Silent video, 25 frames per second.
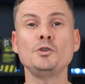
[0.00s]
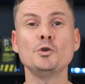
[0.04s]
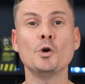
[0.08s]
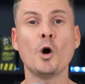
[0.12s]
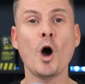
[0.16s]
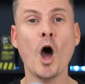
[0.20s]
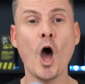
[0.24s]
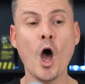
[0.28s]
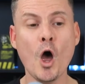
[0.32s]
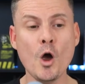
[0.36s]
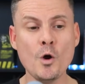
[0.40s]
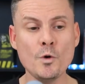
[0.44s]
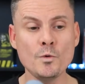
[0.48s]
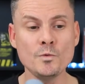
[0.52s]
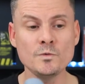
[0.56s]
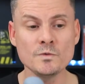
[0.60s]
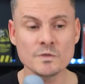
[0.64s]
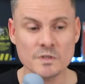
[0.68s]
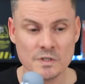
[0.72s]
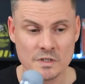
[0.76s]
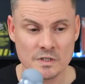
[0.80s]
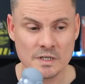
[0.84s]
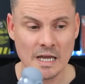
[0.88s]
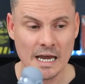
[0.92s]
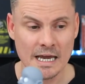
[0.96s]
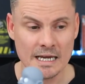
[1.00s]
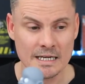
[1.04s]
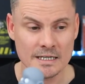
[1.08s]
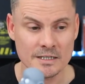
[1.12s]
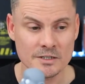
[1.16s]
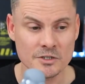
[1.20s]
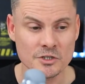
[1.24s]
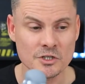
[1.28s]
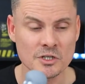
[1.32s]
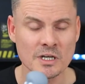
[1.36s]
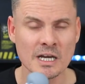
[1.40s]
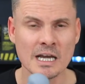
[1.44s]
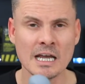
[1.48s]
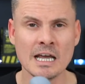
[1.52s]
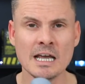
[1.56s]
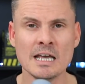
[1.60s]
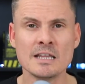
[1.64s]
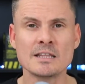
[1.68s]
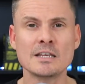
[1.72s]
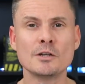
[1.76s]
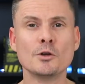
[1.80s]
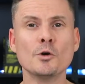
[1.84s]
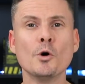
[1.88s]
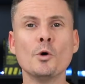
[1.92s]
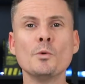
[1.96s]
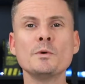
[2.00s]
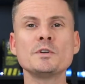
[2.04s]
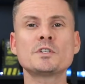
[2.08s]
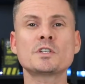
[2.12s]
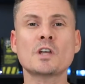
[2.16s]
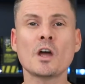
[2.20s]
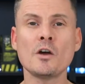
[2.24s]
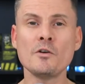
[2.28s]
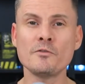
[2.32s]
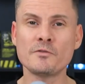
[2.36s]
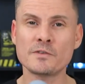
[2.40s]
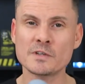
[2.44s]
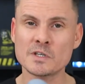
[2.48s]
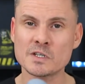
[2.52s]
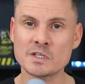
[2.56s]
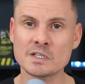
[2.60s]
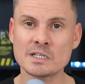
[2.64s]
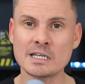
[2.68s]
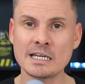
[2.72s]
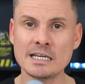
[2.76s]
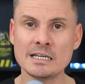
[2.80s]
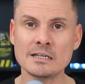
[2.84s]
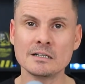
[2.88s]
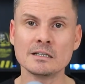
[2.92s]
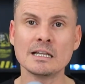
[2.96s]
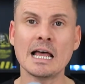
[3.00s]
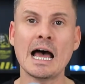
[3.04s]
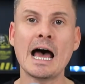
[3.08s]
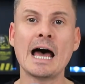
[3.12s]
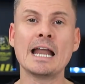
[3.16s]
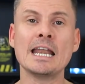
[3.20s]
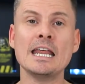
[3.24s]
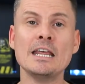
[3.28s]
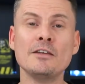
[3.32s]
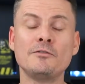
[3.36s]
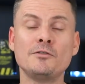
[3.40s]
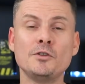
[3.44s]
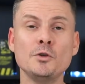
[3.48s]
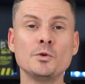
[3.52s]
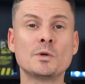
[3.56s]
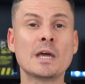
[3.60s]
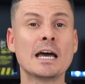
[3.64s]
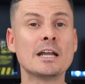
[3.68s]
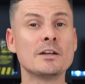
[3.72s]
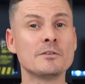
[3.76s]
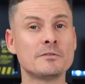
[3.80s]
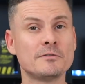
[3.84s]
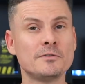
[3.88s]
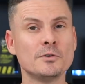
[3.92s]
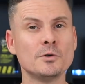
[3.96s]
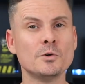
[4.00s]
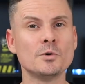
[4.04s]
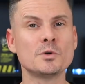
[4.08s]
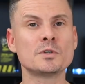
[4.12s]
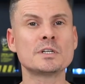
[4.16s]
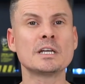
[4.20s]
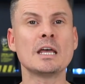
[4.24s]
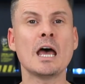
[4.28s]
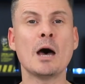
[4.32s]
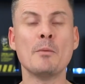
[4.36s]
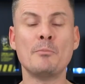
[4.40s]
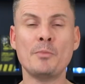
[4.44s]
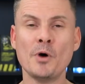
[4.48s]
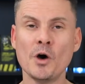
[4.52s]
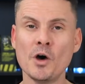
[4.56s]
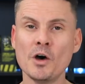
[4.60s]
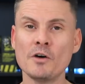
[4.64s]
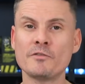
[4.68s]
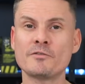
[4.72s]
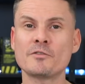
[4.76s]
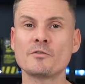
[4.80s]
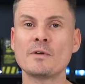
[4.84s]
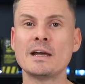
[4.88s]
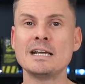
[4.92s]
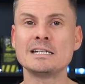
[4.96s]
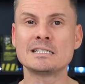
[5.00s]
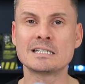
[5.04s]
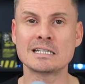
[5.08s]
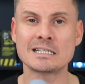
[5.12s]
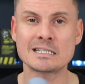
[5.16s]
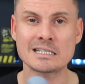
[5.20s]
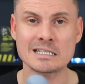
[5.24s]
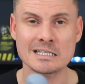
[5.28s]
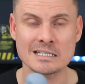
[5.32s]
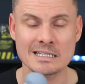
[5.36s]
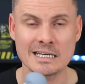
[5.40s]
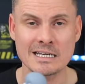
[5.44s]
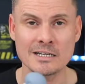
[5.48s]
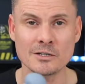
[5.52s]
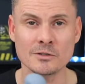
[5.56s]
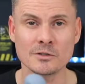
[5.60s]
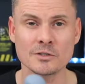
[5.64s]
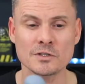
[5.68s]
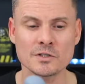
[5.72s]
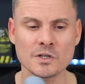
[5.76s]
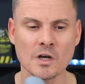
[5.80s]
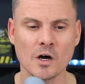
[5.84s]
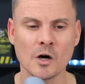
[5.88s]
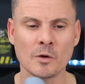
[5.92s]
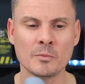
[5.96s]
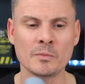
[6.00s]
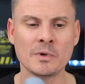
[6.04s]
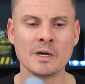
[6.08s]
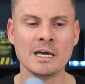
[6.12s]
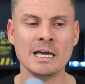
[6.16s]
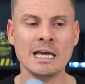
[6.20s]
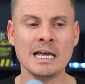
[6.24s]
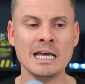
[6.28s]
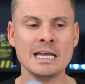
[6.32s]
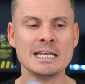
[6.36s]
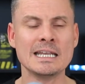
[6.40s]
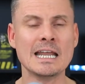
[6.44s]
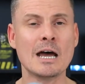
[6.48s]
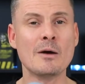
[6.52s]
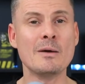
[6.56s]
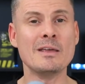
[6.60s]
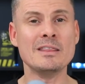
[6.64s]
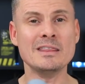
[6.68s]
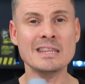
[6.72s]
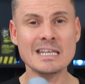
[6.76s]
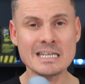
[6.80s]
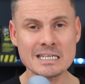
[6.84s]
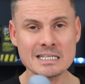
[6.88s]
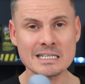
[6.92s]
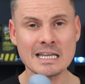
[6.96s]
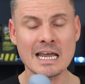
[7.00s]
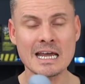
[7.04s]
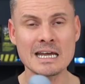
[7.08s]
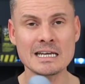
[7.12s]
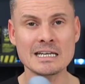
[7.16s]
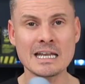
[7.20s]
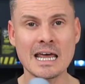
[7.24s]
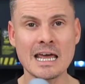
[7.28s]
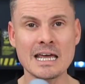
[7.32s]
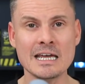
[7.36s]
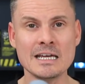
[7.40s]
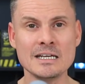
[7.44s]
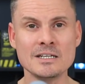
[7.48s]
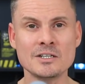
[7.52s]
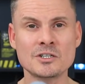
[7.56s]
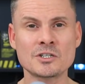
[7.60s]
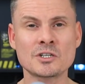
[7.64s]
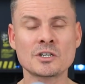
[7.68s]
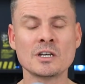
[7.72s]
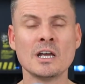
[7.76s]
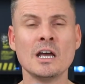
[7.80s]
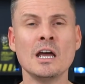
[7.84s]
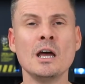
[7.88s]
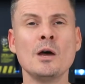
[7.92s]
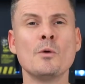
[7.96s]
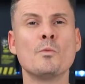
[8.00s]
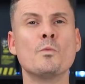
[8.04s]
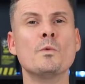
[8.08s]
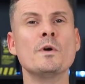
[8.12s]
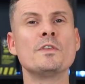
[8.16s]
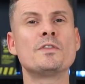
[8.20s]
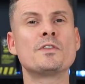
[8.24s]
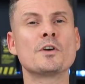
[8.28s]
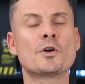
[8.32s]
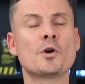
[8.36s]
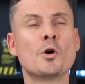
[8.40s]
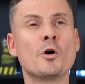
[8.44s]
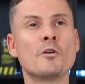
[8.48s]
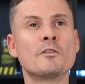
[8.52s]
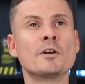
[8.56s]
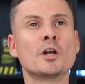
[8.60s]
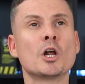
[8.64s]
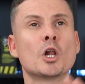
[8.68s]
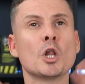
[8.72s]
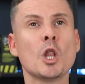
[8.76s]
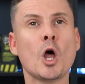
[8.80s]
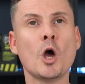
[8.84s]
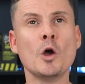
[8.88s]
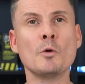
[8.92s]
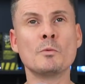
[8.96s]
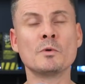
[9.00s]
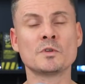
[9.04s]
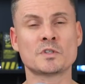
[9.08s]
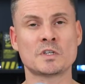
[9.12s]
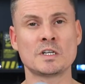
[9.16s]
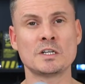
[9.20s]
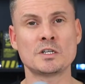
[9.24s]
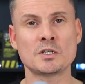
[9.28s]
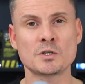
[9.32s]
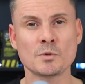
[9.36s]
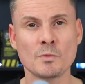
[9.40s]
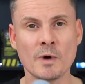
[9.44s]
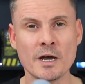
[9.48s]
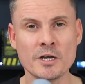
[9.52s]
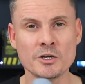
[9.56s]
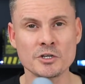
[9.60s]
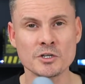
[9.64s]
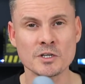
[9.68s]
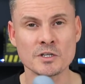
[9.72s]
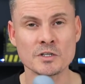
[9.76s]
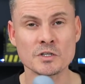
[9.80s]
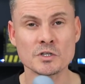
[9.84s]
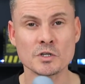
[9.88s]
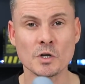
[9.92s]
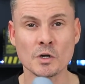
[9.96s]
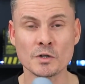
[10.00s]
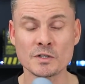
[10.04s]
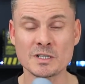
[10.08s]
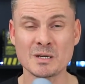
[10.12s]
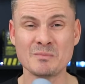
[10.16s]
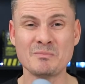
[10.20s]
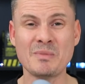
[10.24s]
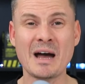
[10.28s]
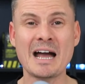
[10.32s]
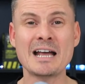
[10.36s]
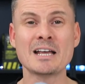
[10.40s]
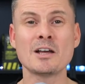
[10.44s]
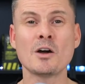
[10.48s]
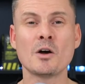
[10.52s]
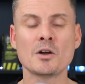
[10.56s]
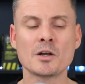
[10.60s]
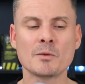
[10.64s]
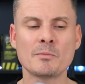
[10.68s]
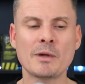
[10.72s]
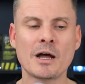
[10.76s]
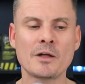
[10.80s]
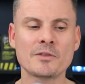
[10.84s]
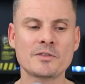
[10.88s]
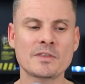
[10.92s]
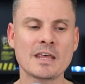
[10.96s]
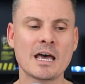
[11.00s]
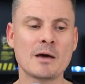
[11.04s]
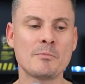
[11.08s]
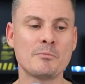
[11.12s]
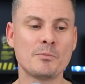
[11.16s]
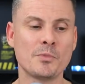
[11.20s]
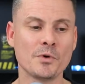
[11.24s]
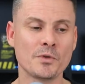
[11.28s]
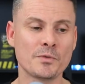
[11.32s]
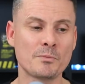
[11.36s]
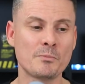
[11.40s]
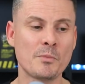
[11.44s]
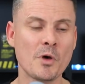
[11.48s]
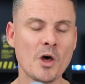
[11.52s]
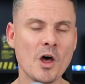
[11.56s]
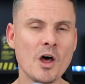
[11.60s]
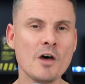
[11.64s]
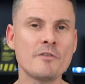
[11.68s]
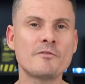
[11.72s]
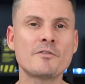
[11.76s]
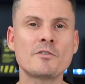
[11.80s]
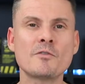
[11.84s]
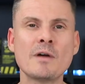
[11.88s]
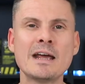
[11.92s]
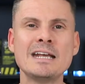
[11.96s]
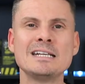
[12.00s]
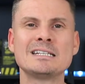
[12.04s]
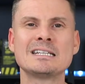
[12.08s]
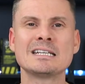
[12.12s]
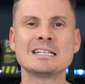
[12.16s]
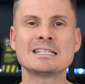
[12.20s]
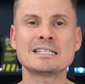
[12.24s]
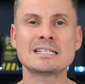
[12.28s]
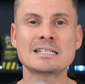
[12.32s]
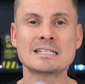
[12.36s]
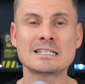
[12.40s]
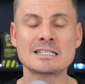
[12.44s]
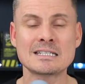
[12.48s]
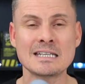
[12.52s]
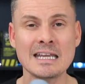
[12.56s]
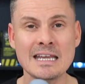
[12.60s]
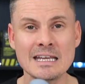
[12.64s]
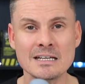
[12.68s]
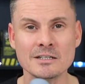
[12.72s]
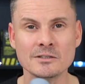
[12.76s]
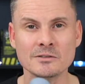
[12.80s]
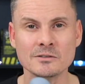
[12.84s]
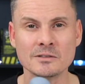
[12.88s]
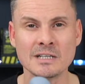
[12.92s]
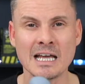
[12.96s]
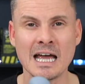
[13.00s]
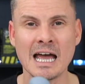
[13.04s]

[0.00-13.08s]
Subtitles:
your own stage, then always go for steel, and if you can afford it, a perforated steel top. Now in this day and age, with the current global situations, not to bang on about that, but perforated steel